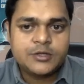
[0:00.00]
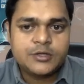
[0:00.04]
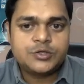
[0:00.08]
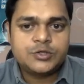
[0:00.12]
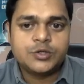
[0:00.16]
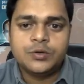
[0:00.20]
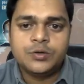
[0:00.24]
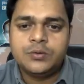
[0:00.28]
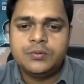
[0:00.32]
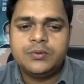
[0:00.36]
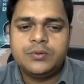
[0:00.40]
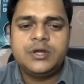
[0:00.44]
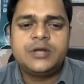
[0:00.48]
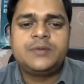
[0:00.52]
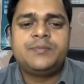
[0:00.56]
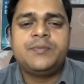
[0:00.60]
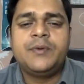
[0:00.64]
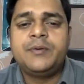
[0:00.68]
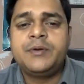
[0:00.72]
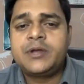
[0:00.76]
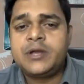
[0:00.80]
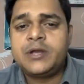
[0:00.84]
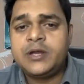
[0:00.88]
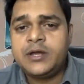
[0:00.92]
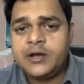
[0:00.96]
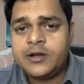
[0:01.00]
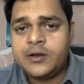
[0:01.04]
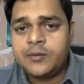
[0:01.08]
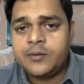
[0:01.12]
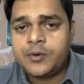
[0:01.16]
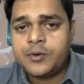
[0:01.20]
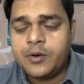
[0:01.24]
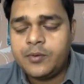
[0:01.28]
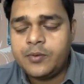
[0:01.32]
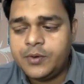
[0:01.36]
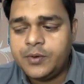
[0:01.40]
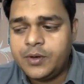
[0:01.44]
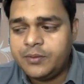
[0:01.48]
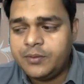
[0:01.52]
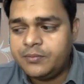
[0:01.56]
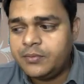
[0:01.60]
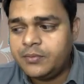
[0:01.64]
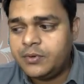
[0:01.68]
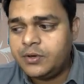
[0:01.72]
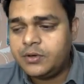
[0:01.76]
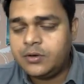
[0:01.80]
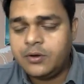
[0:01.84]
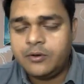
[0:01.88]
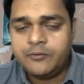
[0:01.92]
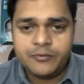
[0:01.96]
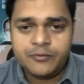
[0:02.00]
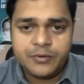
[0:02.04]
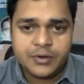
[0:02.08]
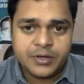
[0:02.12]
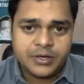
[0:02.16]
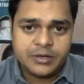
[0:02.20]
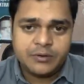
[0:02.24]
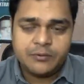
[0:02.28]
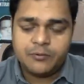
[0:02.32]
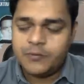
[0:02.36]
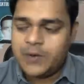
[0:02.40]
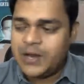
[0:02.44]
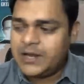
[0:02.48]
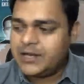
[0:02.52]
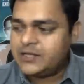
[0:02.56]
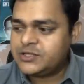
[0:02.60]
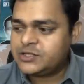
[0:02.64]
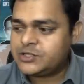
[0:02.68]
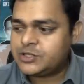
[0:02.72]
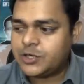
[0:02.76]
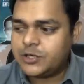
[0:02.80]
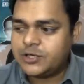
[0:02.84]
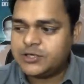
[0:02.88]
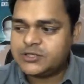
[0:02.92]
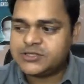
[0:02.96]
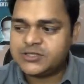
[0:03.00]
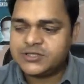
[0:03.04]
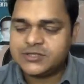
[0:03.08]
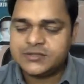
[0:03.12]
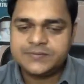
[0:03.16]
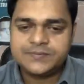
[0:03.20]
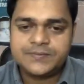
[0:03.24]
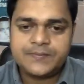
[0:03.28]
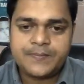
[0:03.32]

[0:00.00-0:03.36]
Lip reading: so it may create a problem while installation.